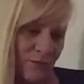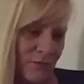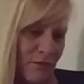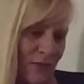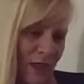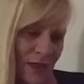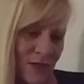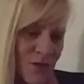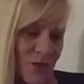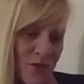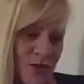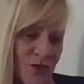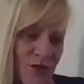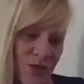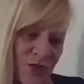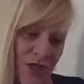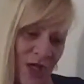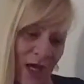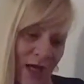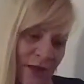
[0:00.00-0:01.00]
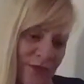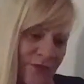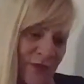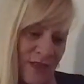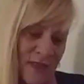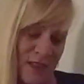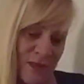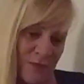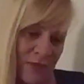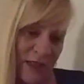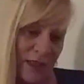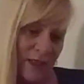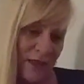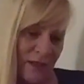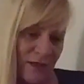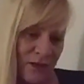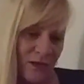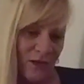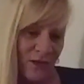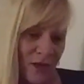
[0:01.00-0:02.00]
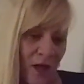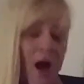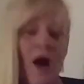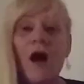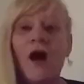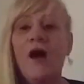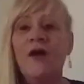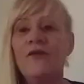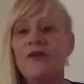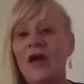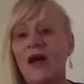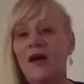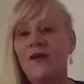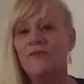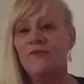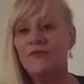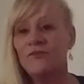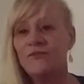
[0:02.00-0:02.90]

Let's just check this a minute. Oh yeah,